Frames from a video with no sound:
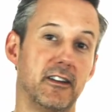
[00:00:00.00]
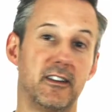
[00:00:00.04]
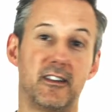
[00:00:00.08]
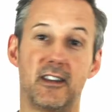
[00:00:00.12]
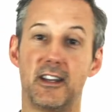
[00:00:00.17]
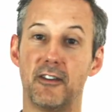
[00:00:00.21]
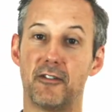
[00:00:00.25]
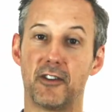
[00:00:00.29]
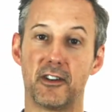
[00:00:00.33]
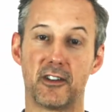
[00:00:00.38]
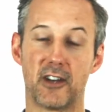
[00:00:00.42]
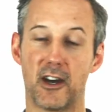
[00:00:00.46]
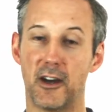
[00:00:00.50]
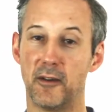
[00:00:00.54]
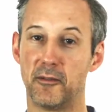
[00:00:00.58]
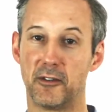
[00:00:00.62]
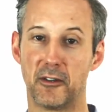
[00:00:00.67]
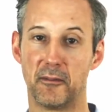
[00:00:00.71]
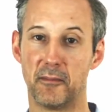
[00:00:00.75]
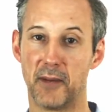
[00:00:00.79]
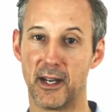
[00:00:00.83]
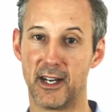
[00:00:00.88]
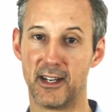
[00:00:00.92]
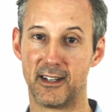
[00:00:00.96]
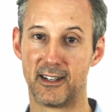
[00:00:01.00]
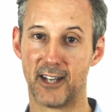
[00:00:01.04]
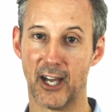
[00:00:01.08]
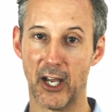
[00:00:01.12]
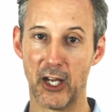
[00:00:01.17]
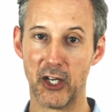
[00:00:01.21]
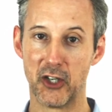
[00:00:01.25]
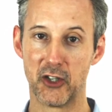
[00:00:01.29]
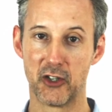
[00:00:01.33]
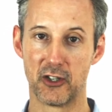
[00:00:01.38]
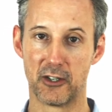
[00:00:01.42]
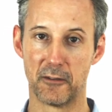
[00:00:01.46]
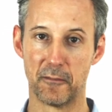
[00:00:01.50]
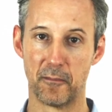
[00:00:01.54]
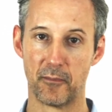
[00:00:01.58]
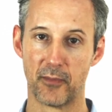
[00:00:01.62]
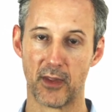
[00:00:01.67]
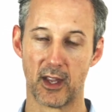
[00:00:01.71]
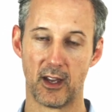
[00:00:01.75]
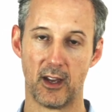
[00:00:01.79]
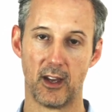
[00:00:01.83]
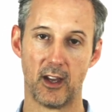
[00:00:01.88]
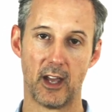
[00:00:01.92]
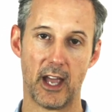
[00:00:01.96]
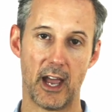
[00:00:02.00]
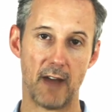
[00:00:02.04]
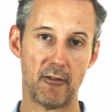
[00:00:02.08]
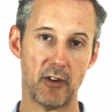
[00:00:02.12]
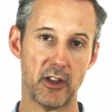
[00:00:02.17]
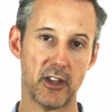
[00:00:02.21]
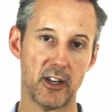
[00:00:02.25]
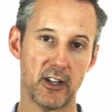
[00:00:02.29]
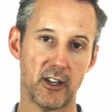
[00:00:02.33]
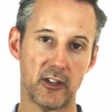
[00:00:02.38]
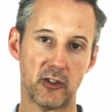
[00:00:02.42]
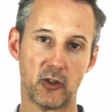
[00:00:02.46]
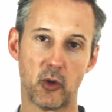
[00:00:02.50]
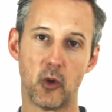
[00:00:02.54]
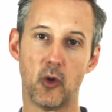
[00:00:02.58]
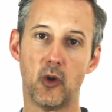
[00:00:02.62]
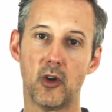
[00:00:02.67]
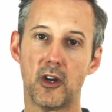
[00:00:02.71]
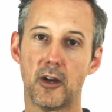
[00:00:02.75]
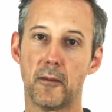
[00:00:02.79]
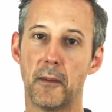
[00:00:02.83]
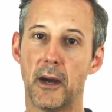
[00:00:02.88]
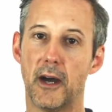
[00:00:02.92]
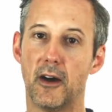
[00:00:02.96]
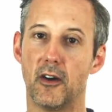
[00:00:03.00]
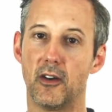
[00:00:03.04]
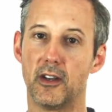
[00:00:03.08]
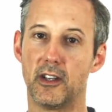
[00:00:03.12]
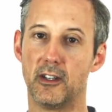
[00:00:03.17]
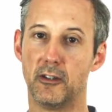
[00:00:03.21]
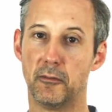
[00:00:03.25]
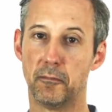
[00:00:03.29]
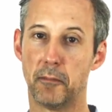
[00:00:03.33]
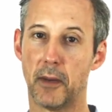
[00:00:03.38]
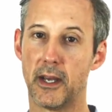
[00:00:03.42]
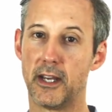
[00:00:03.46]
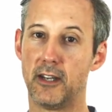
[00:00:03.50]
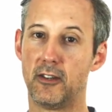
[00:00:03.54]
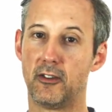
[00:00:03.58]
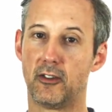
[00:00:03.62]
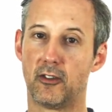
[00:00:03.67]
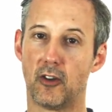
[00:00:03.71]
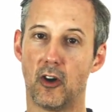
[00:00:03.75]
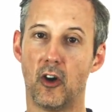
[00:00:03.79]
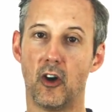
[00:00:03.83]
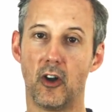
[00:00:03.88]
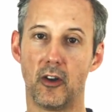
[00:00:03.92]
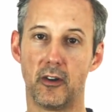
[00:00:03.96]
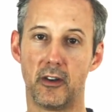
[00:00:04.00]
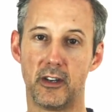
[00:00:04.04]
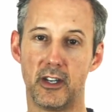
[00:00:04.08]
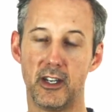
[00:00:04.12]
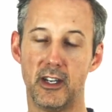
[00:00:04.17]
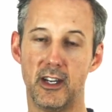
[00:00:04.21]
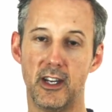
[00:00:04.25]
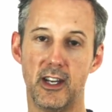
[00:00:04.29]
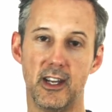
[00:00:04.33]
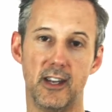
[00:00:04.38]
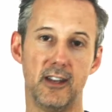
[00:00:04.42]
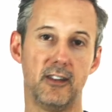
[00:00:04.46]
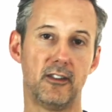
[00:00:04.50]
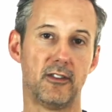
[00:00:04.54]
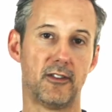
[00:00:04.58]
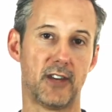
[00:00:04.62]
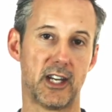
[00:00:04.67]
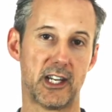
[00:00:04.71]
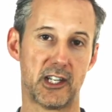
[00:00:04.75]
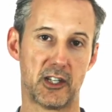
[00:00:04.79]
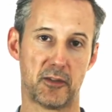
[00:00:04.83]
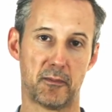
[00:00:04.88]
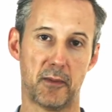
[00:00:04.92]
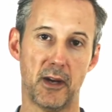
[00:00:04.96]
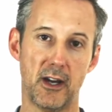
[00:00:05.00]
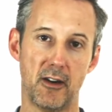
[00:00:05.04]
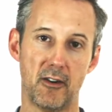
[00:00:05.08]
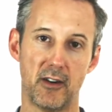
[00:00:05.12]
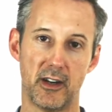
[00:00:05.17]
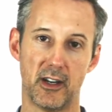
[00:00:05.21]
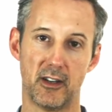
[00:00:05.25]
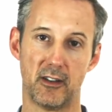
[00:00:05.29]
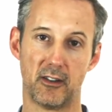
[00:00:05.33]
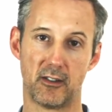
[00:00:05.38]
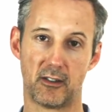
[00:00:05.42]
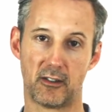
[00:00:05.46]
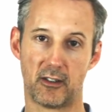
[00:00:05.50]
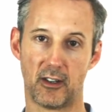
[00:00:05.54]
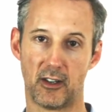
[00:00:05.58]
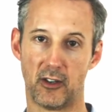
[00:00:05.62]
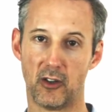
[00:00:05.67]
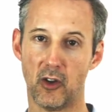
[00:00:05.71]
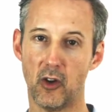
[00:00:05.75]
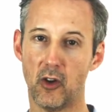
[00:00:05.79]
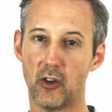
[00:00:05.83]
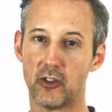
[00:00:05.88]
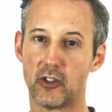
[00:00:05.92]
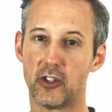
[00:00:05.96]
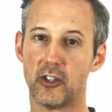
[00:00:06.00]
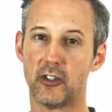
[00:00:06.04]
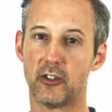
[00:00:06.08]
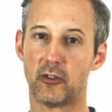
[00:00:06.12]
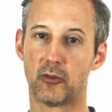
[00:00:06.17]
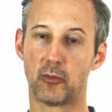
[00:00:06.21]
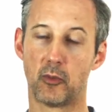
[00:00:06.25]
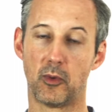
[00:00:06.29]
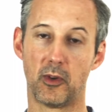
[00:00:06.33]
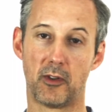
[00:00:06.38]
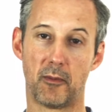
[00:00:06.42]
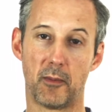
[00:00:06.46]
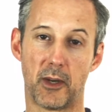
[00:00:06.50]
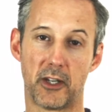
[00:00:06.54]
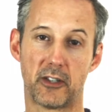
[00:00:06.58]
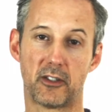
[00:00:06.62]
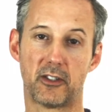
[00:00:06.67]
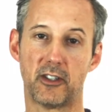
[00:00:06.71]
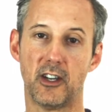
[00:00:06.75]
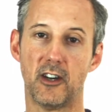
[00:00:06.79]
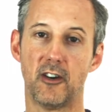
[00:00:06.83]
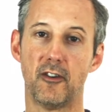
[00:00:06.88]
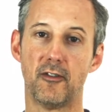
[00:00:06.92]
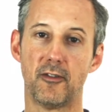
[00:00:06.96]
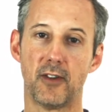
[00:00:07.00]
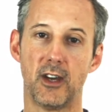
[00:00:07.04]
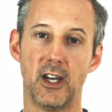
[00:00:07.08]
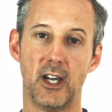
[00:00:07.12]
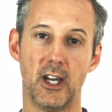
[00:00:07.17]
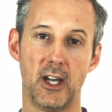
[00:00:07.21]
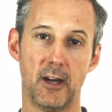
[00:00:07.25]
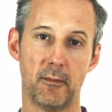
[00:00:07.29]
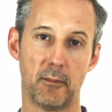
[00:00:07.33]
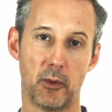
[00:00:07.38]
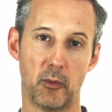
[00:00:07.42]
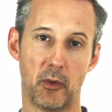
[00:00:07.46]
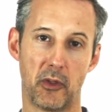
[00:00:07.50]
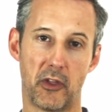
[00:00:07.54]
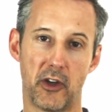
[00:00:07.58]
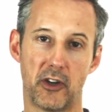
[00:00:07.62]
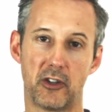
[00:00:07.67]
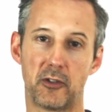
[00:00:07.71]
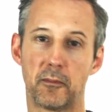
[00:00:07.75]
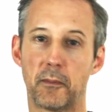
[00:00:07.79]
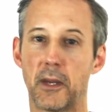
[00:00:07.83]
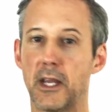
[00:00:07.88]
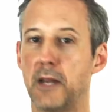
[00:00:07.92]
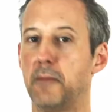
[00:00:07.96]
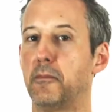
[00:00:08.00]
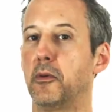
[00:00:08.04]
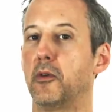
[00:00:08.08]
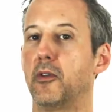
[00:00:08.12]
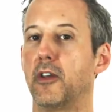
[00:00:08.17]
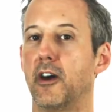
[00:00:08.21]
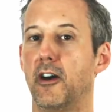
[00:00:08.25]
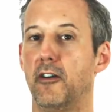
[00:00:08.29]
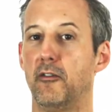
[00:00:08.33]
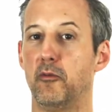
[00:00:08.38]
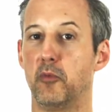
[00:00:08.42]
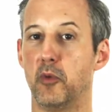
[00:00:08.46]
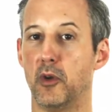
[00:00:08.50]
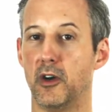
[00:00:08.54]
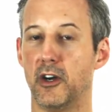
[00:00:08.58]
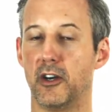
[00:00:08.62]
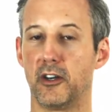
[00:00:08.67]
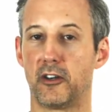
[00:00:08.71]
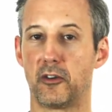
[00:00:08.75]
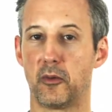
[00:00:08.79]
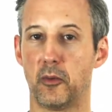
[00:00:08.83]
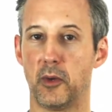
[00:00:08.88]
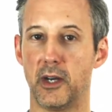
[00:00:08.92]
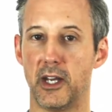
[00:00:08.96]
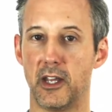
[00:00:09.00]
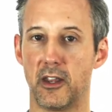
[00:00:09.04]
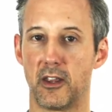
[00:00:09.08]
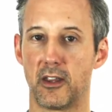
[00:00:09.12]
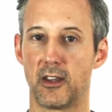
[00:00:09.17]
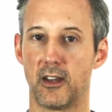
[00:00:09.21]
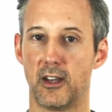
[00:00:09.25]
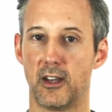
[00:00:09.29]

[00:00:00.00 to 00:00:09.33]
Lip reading: different types of meditation. Everything I talk about is based on years of experience, not just with myself, but with those people that I've worked with.